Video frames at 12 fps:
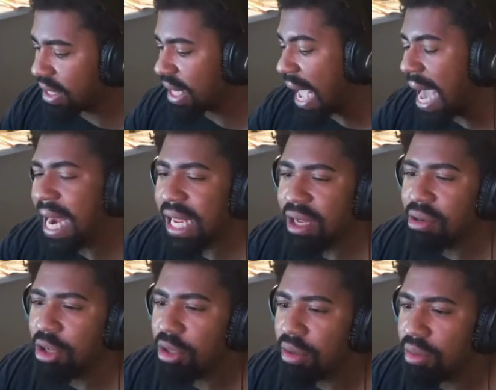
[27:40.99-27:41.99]

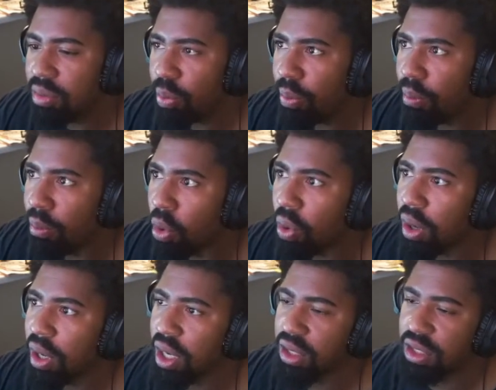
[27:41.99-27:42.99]
Adding more
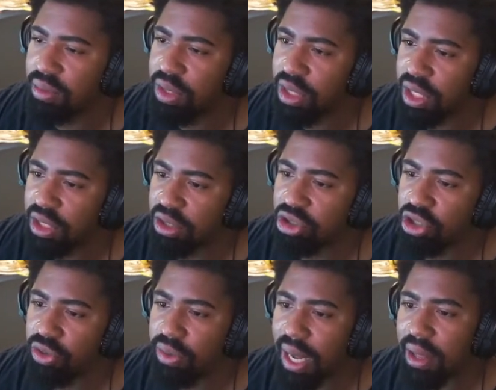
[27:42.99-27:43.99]
customization
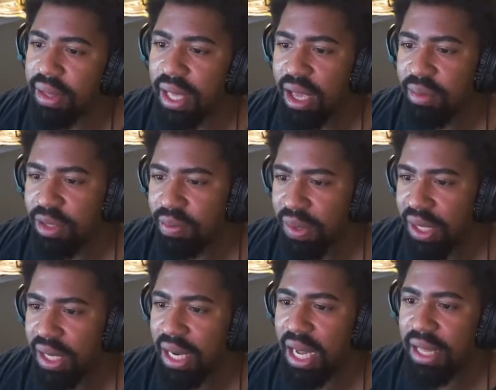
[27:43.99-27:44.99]
to how the game is
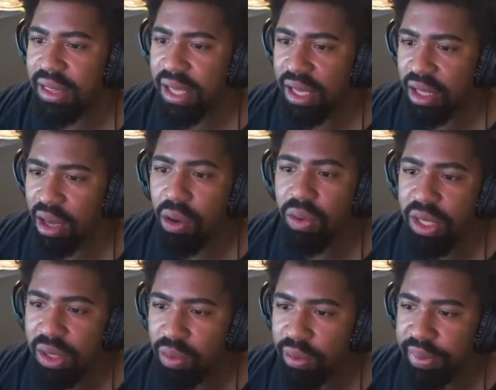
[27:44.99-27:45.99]
played, I think only
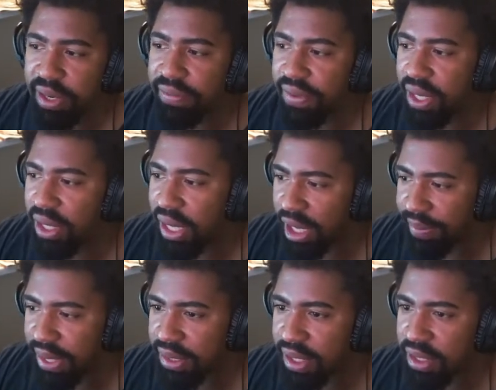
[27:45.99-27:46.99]
will benefit
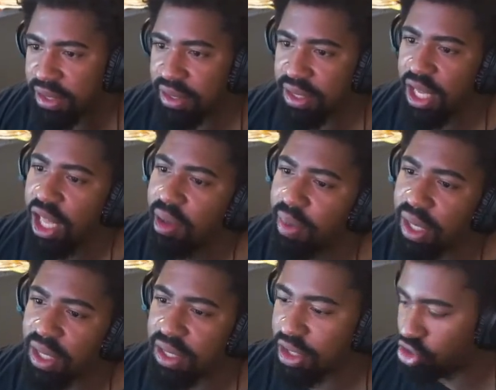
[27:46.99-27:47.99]
Apex Legends,
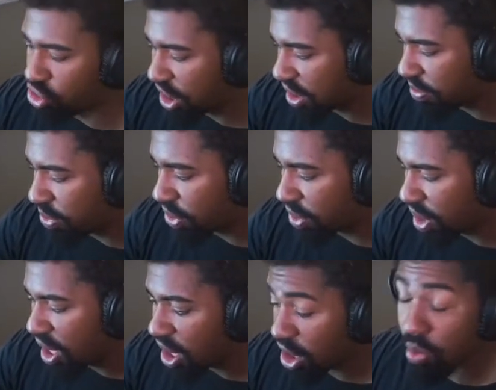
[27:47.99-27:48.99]
because you get to build
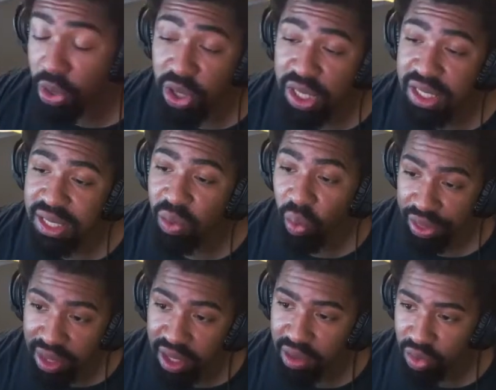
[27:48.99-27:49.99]
communities within
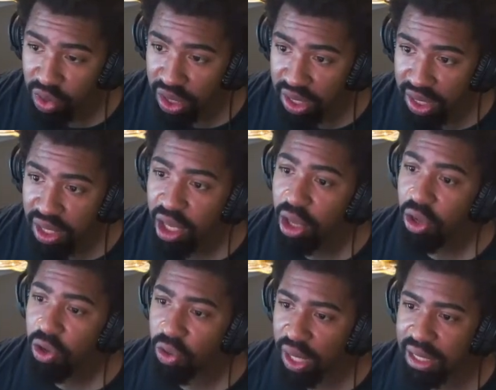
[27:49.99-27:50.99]
the community
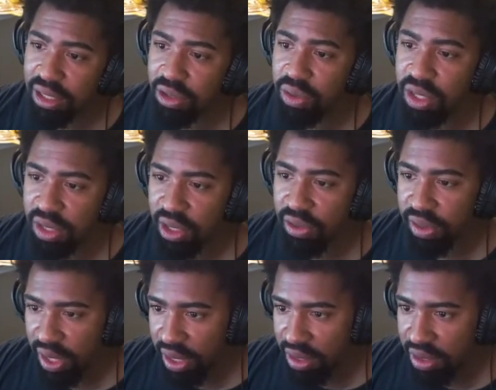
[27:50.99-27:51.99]
who like to do these other
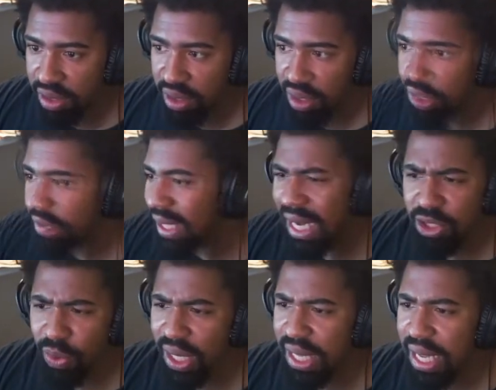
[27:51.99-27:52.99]
things, as
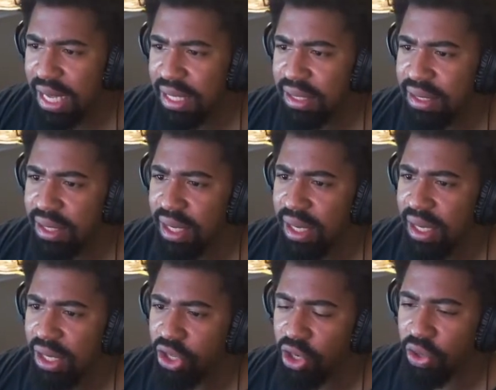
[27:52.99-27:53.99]
well as
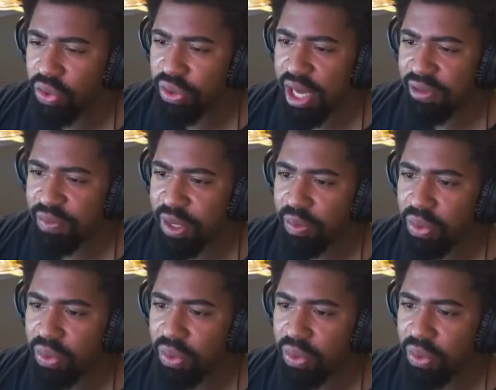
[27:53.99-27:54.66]
you have people